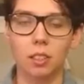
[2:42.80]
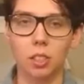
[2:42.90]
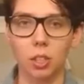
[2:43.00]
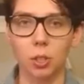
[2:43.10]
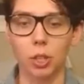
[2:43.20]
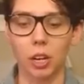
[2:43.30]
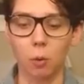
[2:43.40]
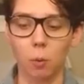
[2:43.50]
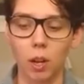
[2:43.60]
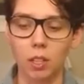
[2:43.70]
Star
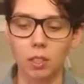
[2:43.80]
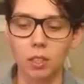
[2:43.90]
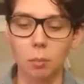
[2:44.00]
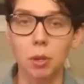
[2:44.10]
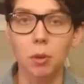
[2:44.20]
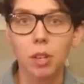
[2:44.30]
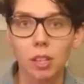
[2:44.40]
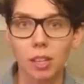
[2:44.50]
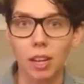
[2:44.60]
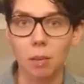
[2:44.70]
Trek was the
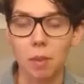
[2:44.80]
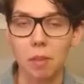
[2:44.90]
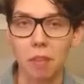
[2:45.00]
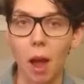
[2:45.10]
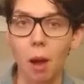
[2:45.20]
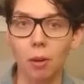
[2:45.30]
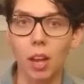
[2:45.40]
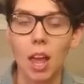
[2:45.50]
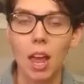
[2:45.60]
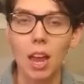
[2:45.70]
beauty that can be
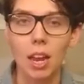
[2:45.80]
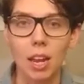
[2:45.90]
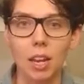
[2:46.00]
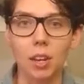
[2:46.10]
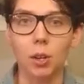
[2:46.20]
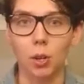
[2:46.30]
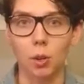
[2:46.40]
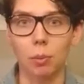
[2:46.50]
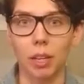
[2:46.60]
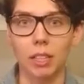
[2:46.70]
found in
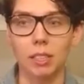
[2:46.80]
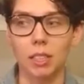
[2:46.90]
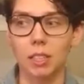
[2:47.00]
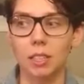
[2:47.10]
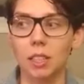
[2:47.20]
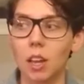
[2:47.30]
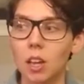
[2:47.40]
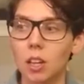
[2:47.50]
new places.